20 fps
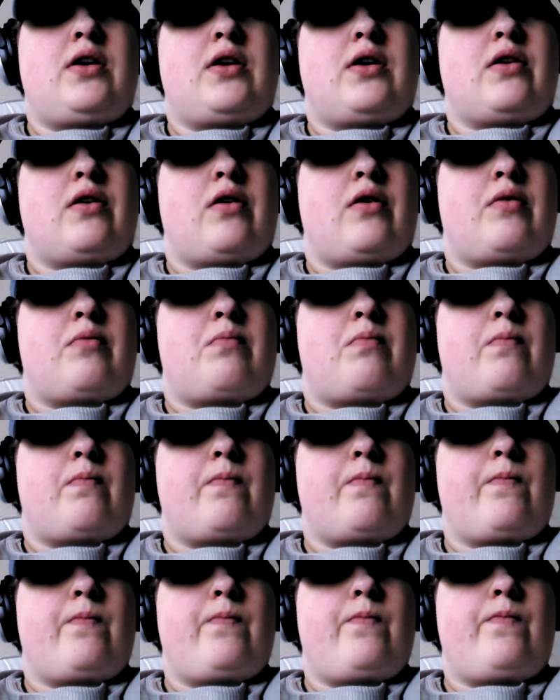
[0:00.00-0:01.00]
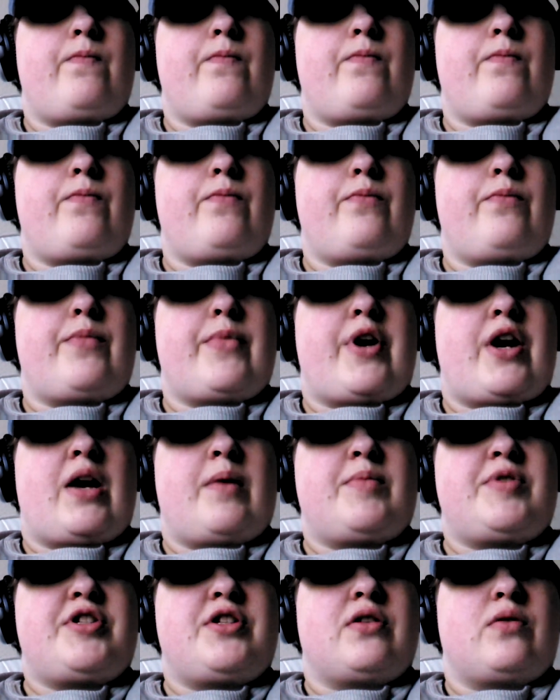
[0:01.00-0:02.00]
Um,
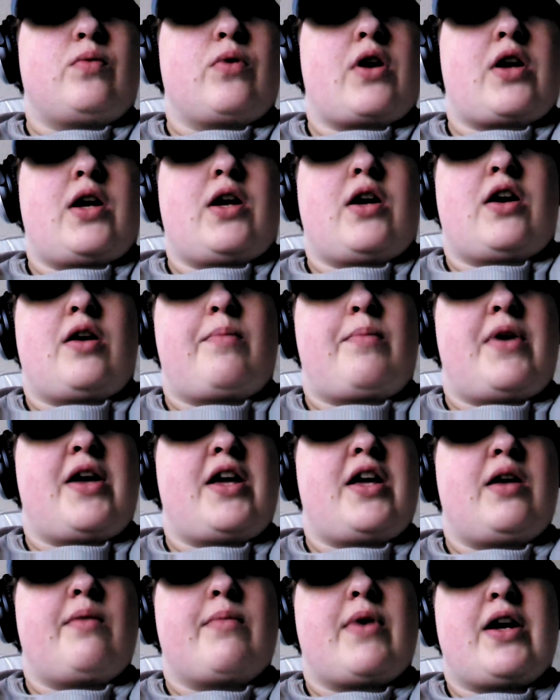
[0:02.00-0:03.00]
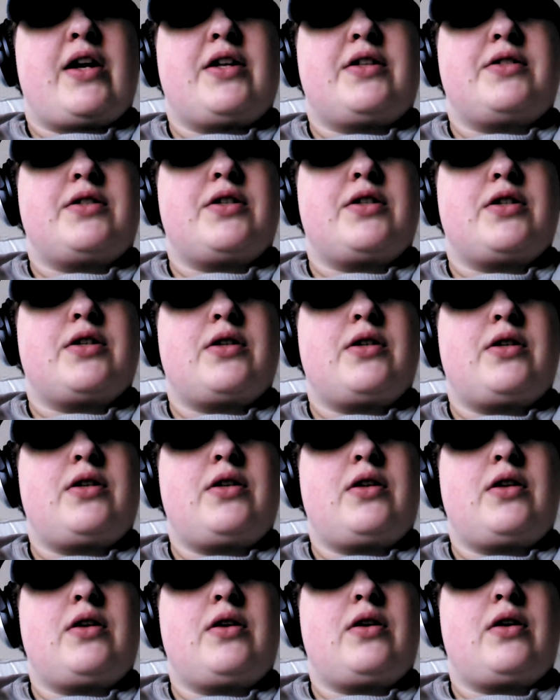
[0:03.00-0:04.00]
I'm still working on making my decision.
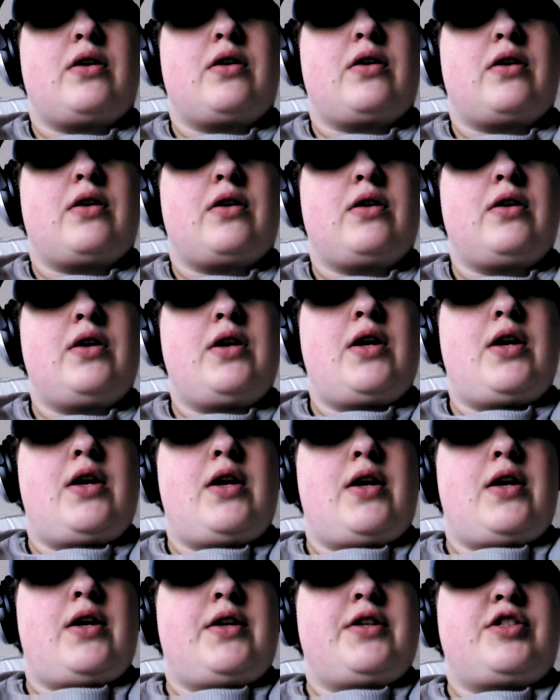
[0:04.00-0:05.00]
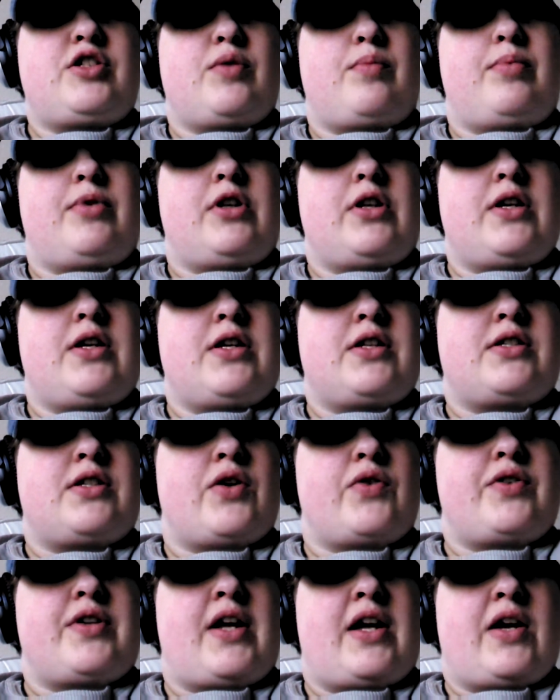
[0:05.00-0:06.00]
Uh, so please
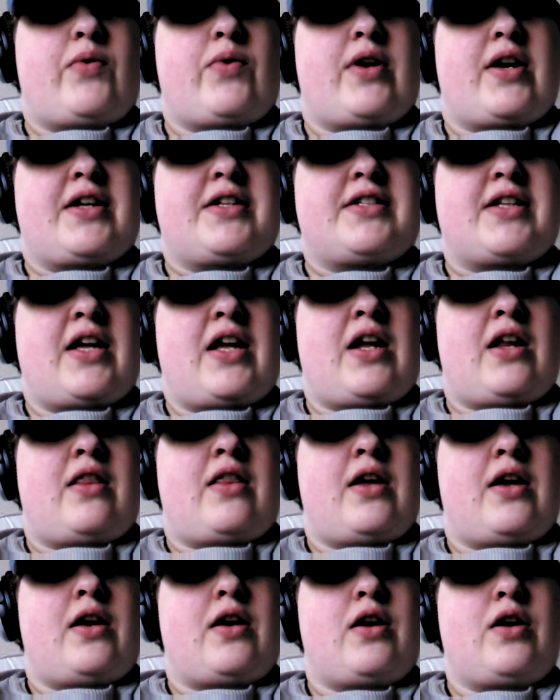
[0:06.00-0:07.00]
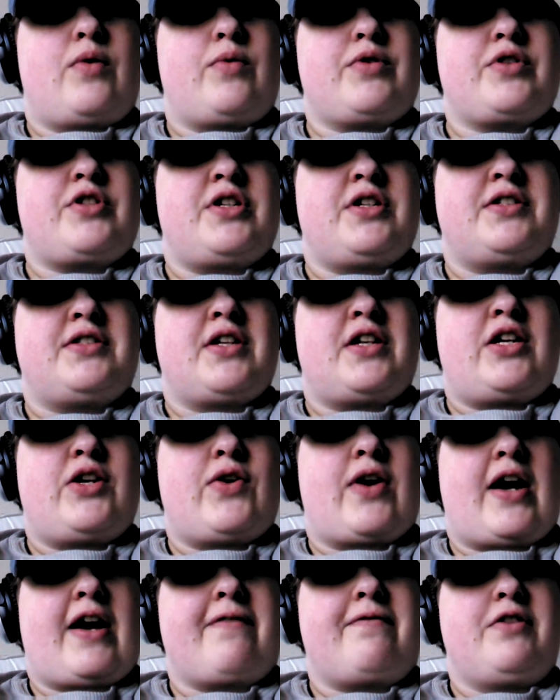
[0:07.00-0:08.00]
don't take what I say and think, oh, well, she said
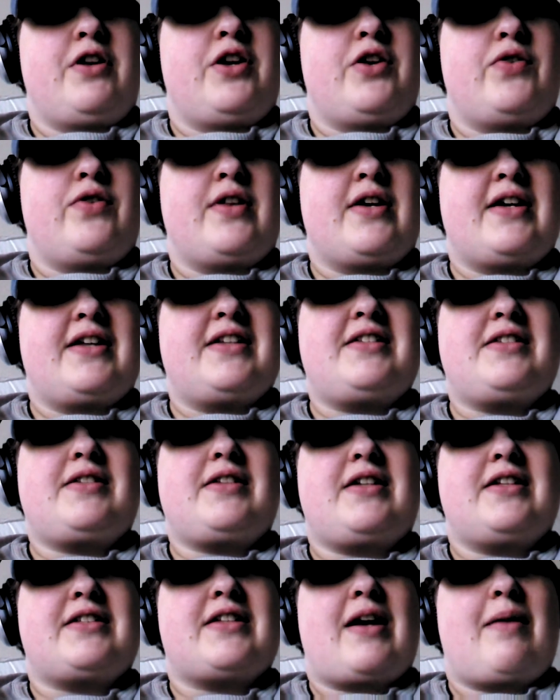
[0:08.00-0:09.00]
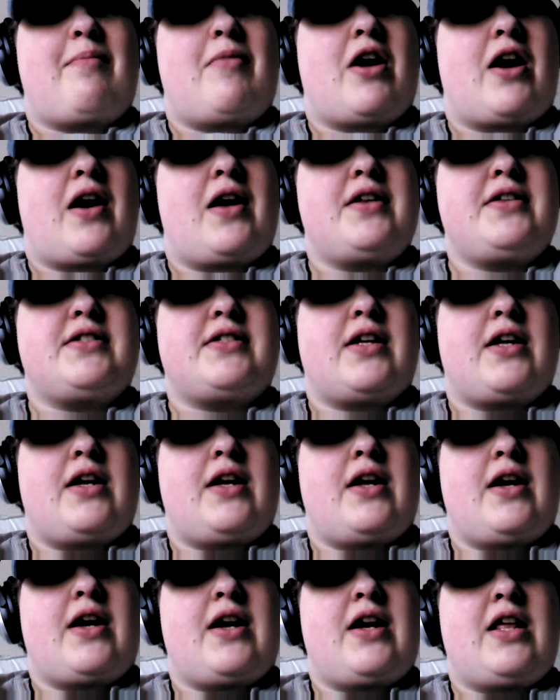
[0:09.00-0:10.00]
you have to do this, because I'm not
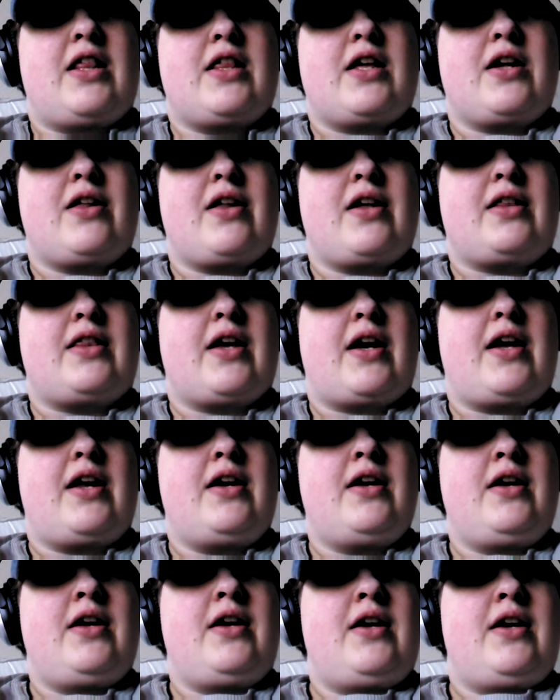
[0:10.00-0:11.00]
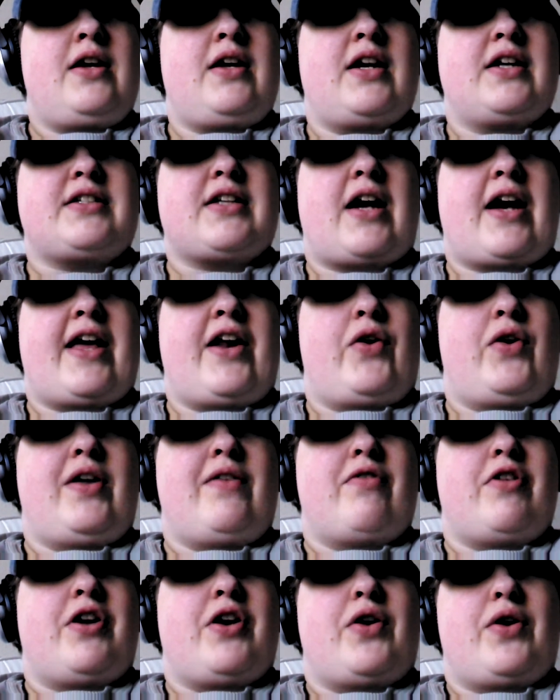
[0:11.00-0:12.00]
saying anything like that, because I don't
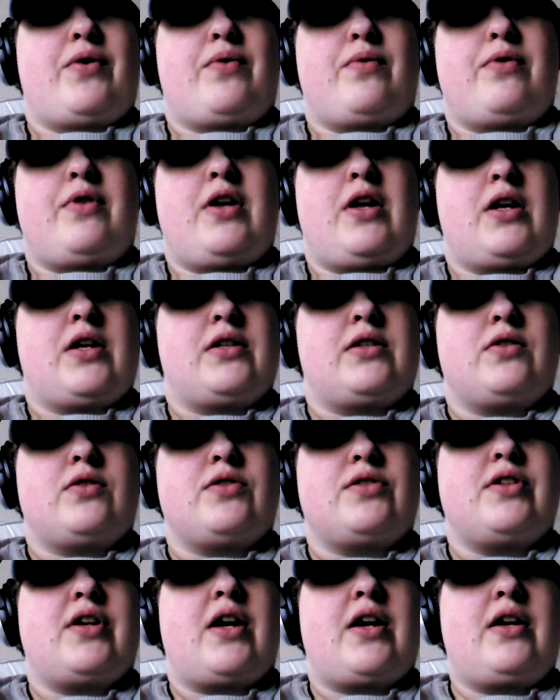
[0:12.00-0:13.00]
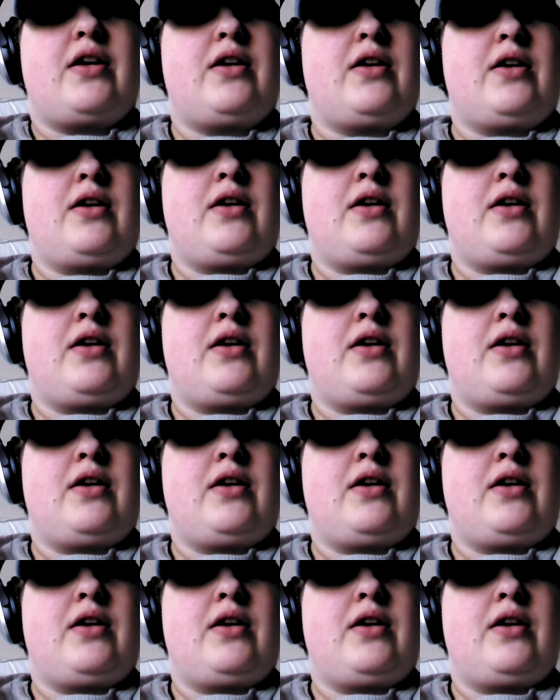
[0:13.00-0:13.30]
even know the answers yet.